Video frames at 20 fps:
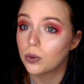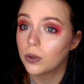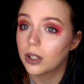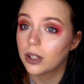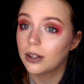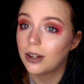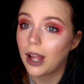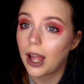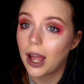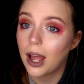on
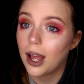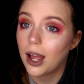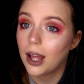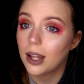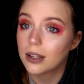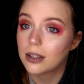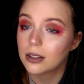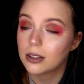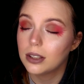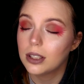Twitter
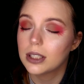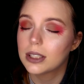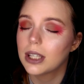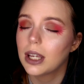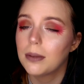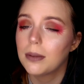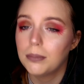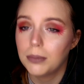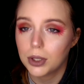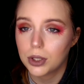
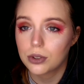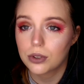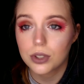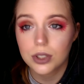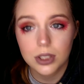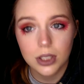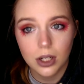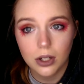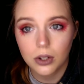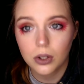it's at
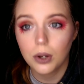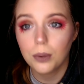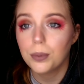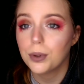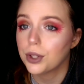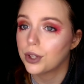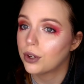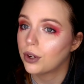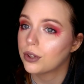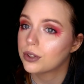Mistress Cynical,
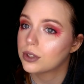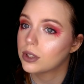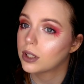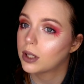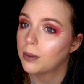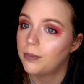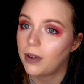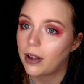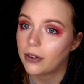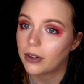but you can also
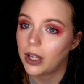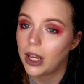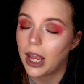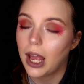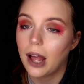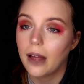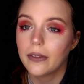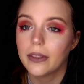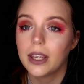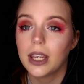look up
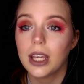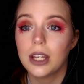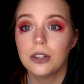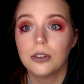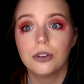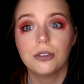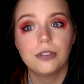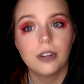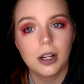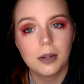ValkiAli
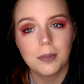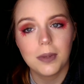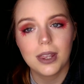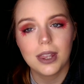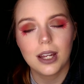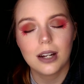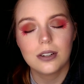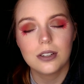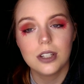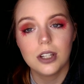and you'll find
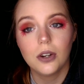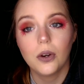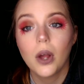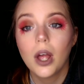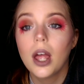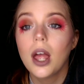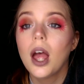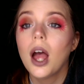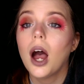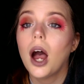me there too.
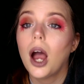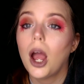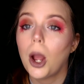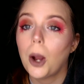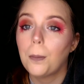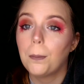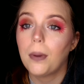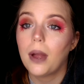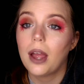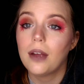I
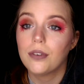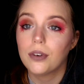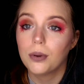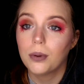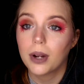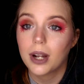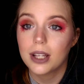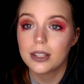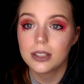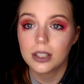hope
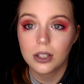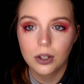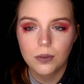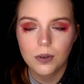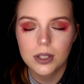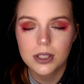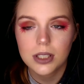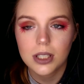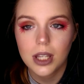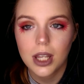everyone has a
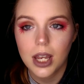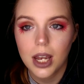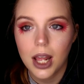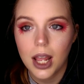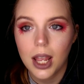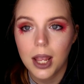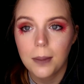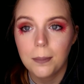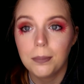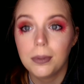good rest of the
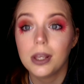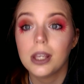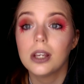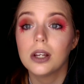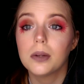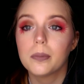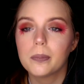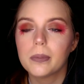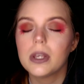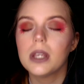day. Be
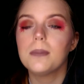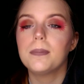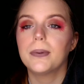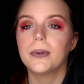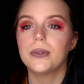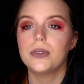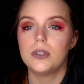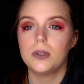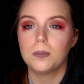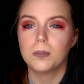good
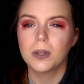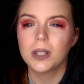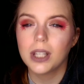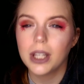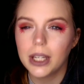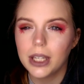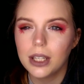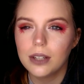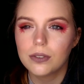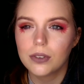people. Do
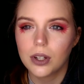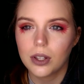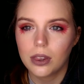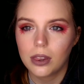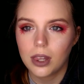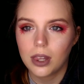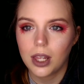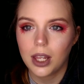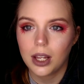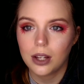plenty of
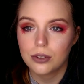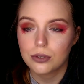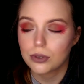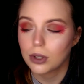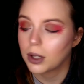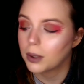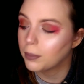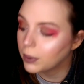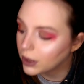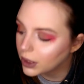good things.
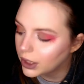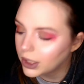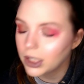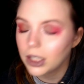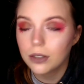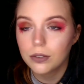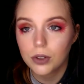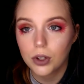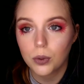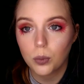Drink
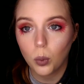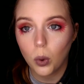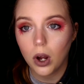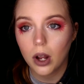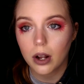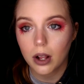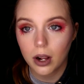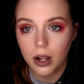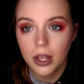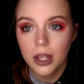plenty of good
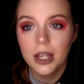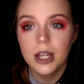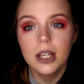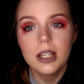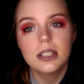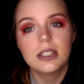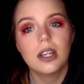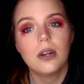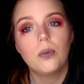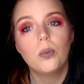water.
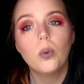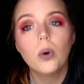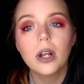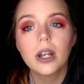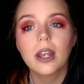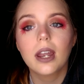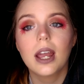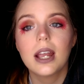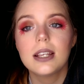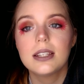Say
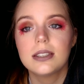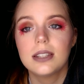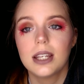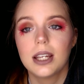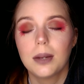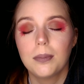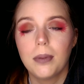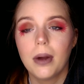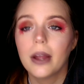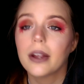one nice
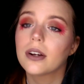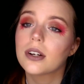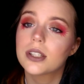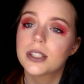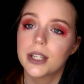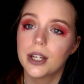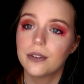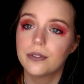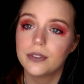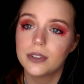thing about
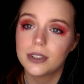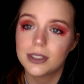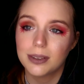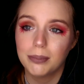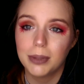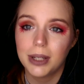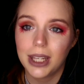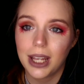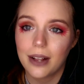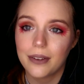yourself and
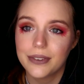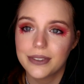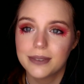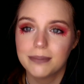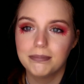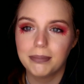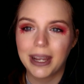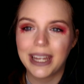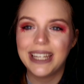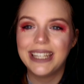somebody
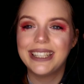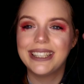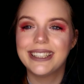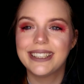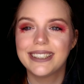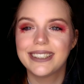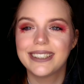else. Bye.